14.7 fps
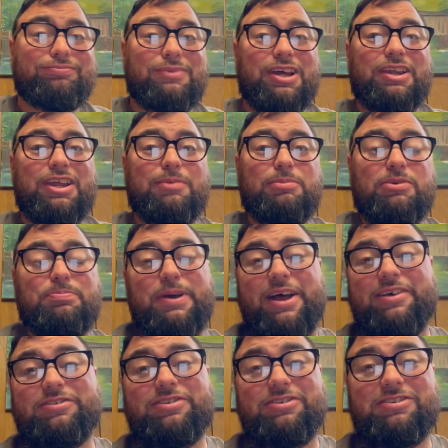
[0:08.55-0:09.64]
my name is
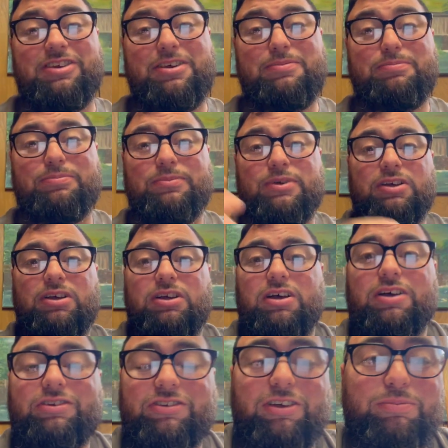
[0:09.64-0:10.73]
Pastor Tim,
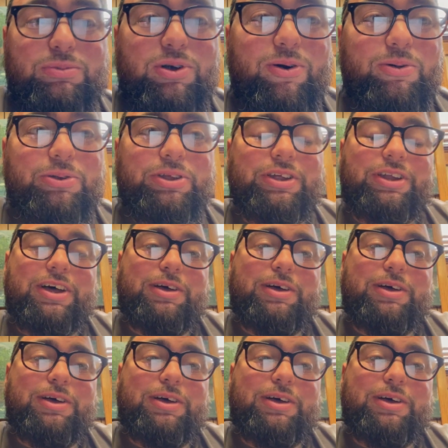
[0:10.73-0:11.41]
Tim Golden.